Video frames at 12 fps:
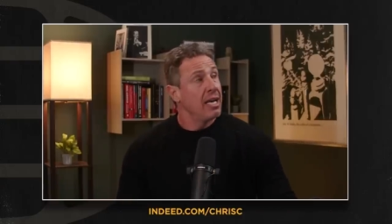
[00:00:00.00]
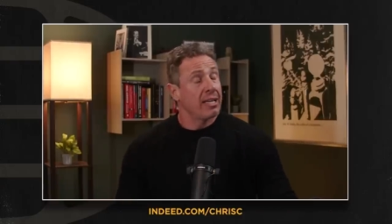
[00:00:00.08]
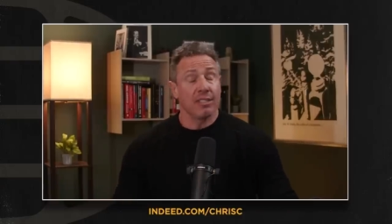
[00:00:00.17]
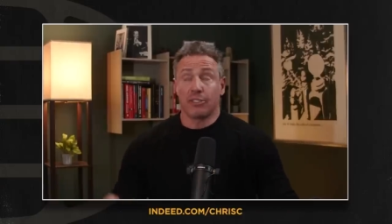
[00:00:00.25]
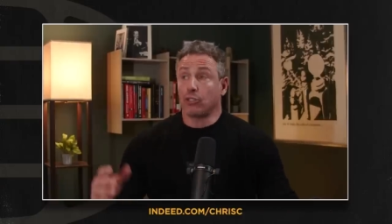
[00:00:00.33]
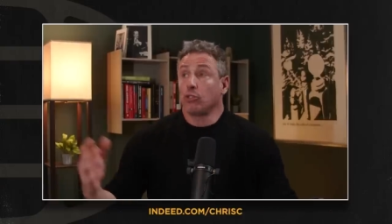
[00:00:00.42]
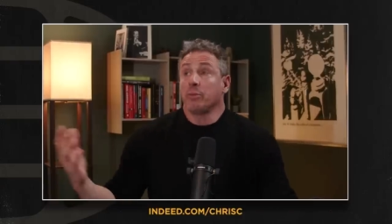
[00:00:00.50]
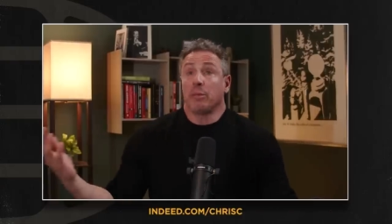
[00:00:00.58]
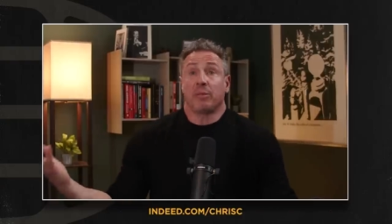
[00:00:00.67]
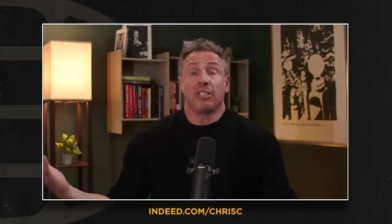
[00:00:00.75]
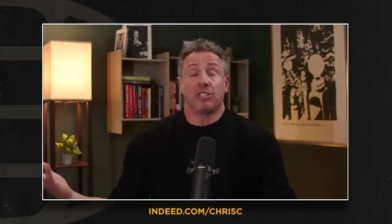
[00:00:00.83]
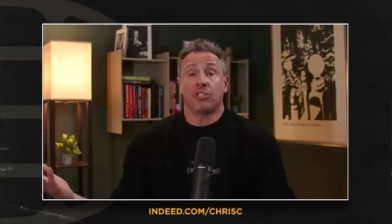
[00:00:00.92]
Because there are too many
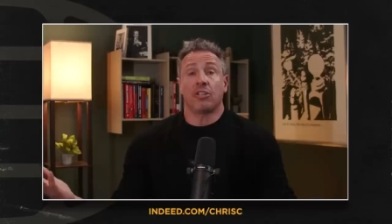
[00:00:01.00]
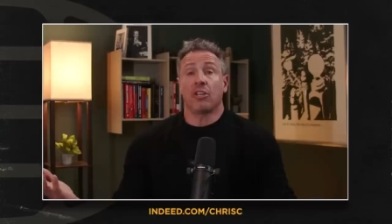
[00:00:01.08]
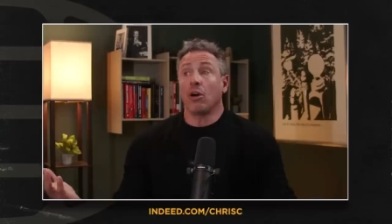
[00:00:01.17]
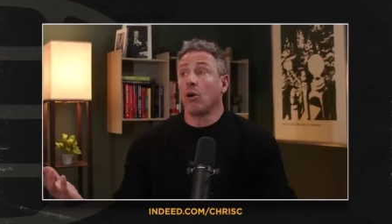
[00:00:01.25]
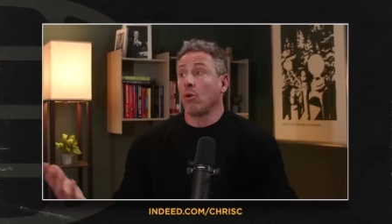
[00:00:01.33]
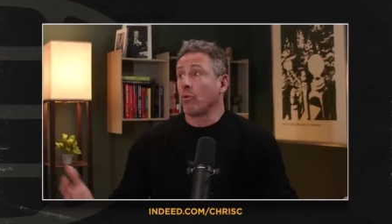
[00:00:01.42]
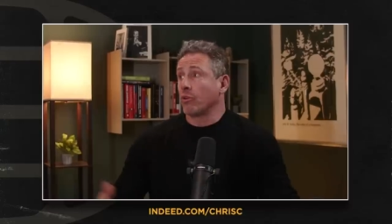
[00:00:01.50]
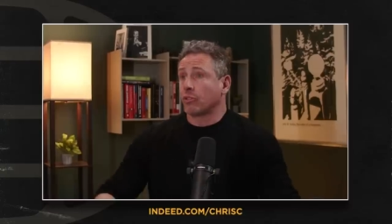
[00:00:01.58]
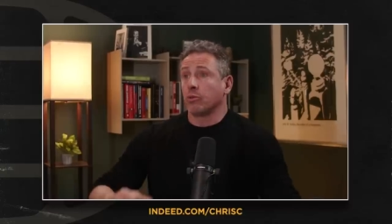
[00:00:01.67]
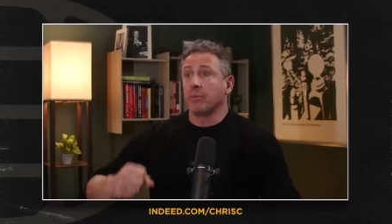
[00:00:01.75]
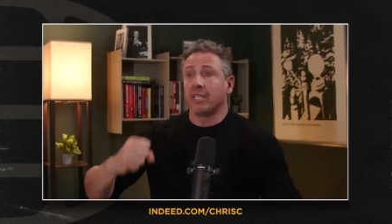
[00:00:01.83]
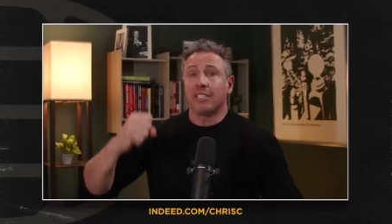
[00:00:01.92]
places to go. There are
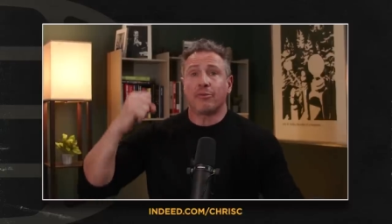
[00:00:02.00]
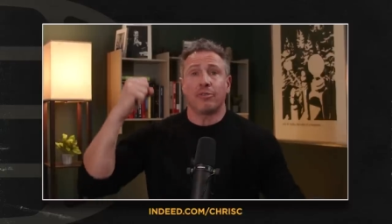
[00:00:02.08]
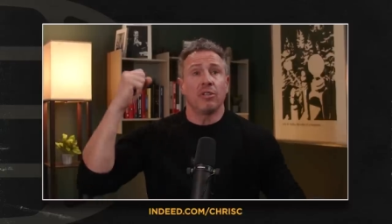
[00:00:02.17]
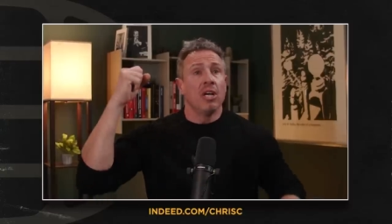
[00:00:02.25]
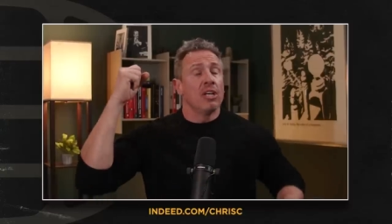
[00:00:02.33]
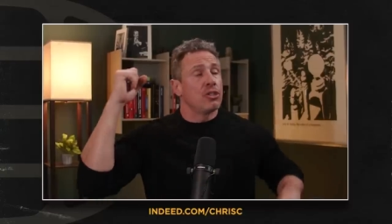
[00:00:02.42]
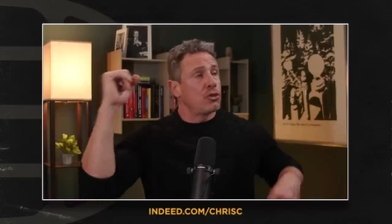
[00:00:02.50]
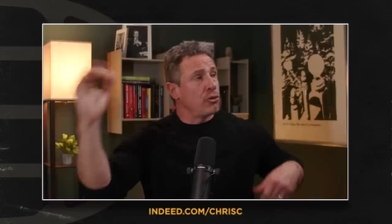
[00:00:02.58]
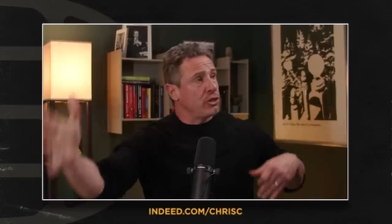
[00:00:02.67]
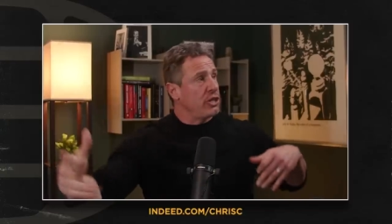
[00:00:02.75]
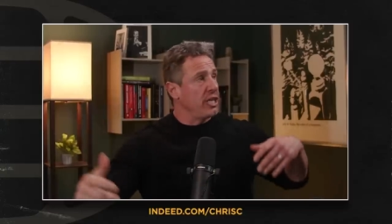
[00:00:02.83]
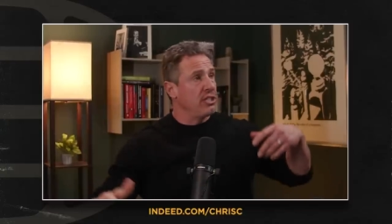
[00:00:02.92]
too many different
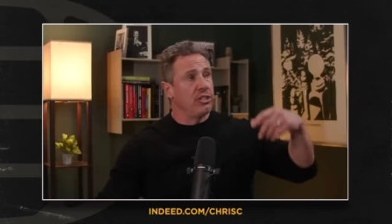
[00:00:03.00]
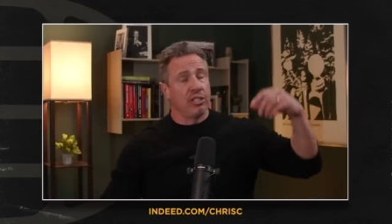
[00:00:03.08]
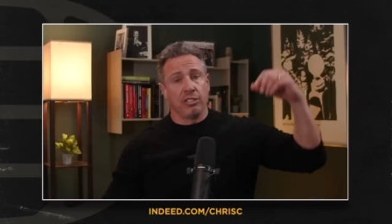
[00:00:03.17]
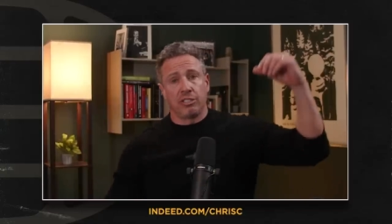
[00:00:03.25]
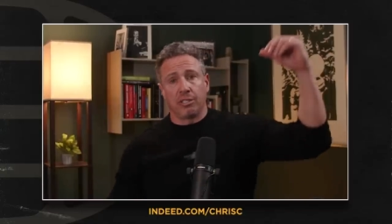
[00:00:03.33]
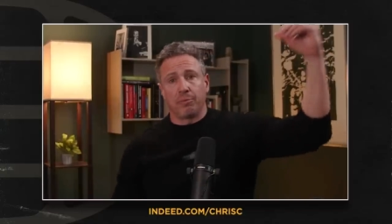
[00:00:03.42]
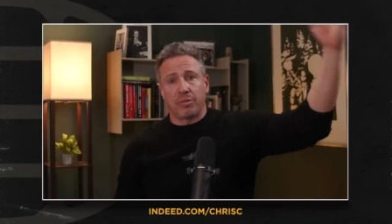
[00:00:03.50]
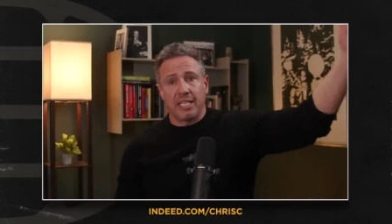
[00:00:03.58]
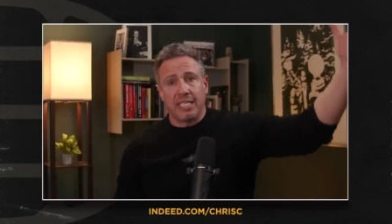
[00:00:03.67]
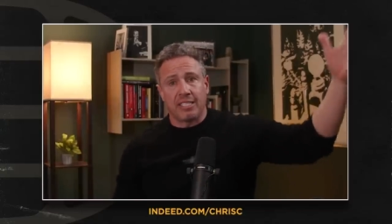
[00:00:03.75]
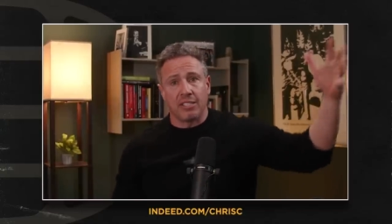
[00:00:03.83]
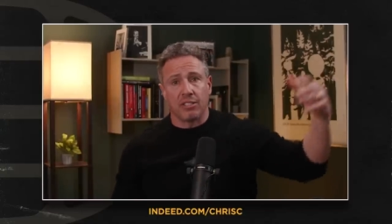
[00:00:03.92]
search engines and
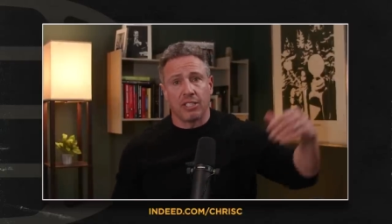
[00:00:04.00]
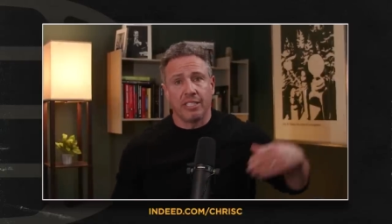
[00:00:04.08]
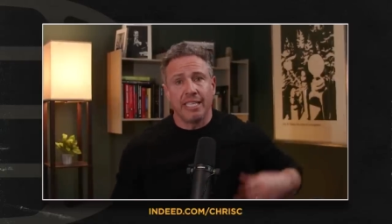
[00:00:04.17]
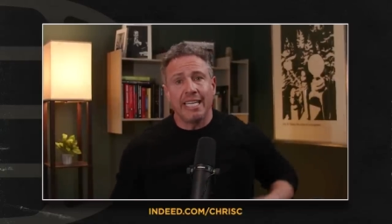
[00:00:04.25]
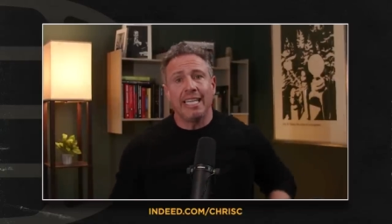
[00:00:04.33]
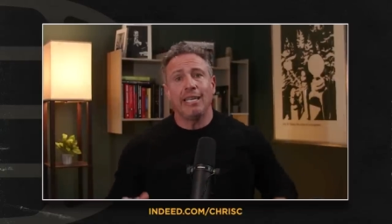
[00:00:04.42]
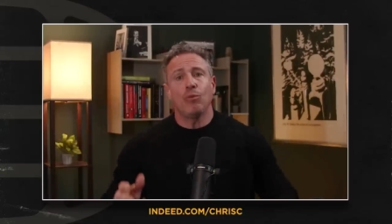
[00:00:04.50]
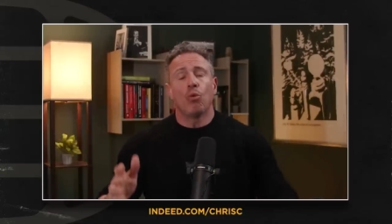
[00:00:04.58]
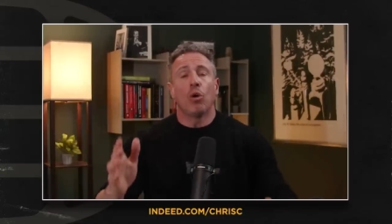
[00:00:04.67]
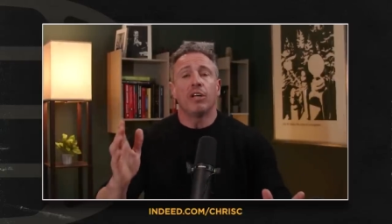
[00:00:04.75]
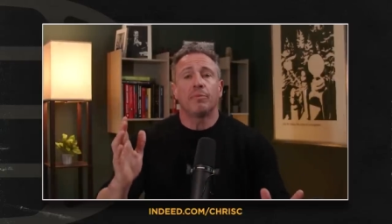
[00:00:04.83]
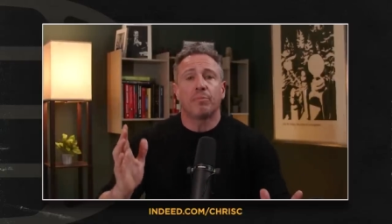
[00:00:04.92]
places. You need
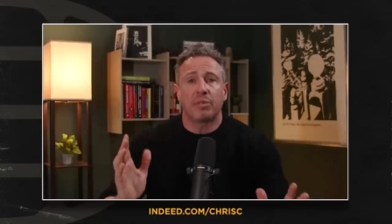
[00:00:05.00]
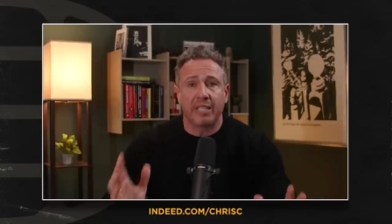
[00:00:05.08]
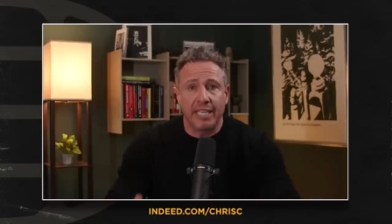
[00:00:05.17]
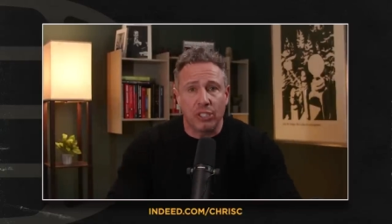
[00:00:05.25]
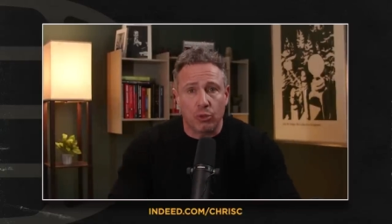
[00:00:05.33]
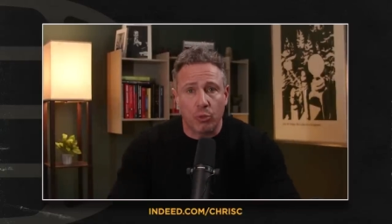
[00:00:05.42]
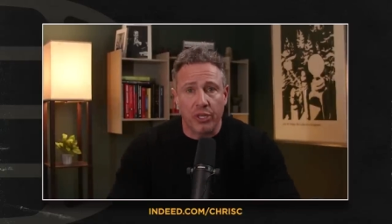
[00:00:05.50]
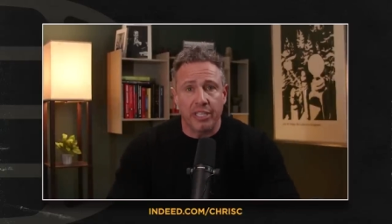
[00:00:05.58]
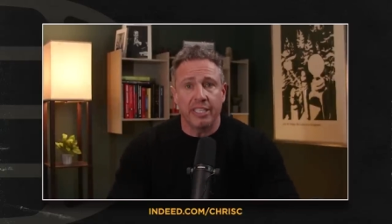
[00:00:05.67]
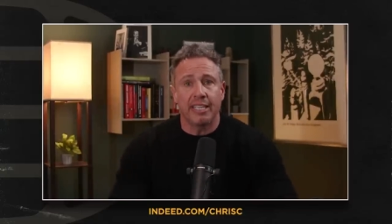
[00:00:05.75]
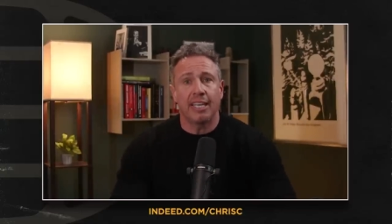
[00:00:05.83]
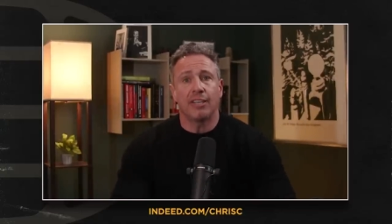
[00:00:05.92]
one place where
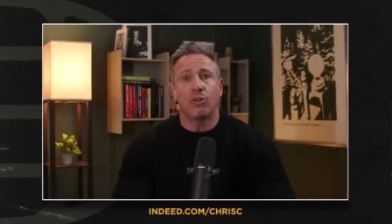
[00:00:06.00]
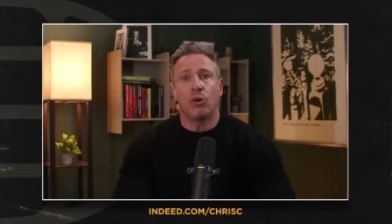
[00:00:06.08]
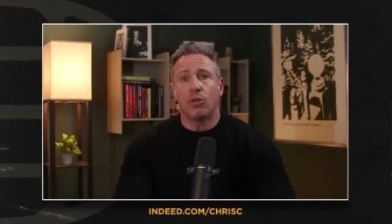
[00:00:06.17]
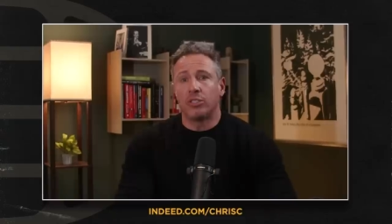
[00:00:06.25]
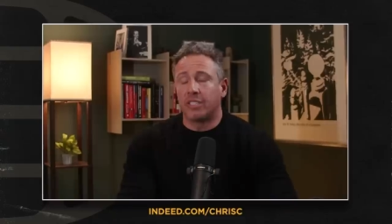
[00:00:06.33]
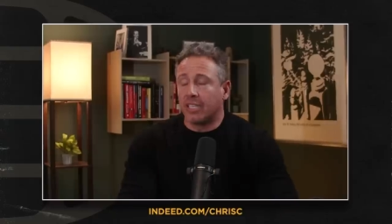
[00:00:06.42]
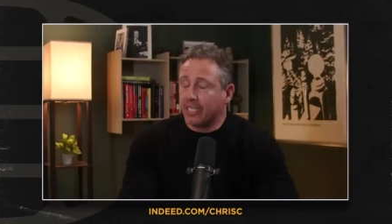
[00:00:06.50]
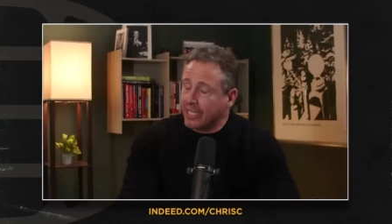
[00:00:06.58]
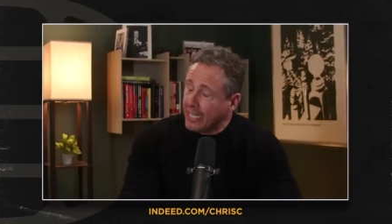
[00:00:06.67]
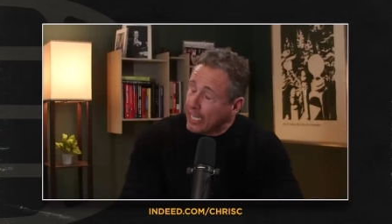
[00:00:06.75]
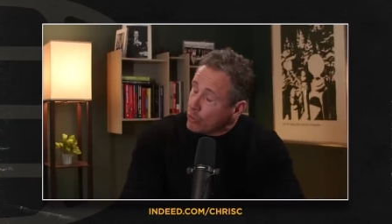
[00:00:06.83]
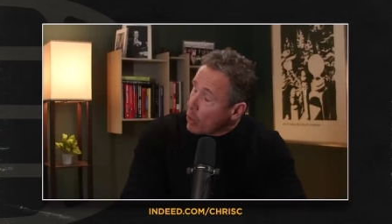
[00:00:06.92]
you can get it all done,
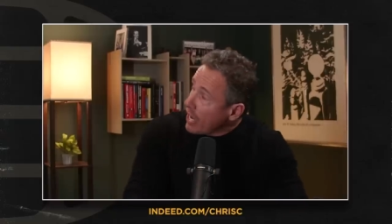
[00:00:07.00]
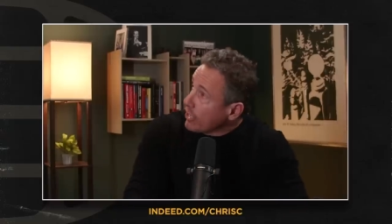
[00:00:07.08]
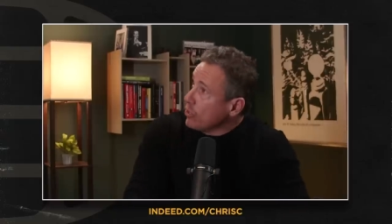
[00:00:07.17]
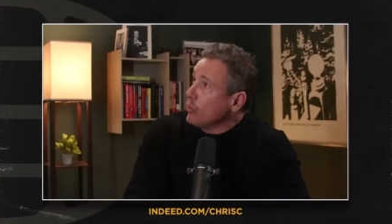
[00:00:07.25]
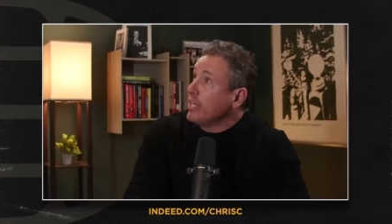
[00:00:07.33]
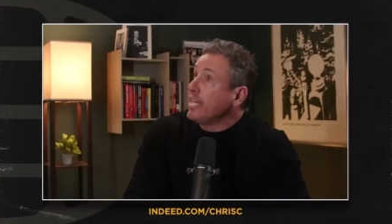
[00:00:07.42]
and that's why you